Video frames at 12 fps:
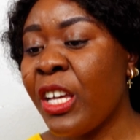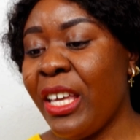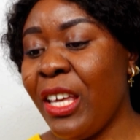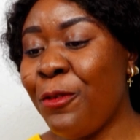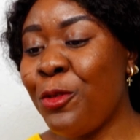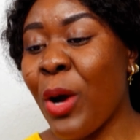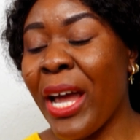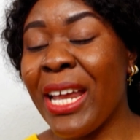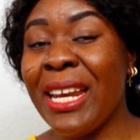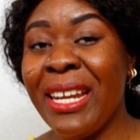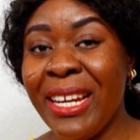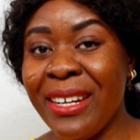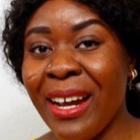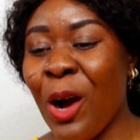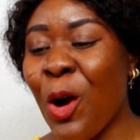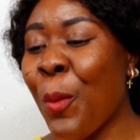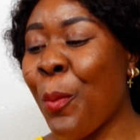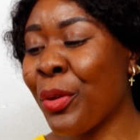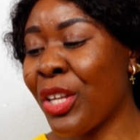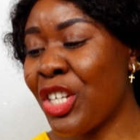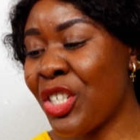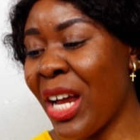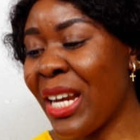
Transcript: if you are a leader or a potential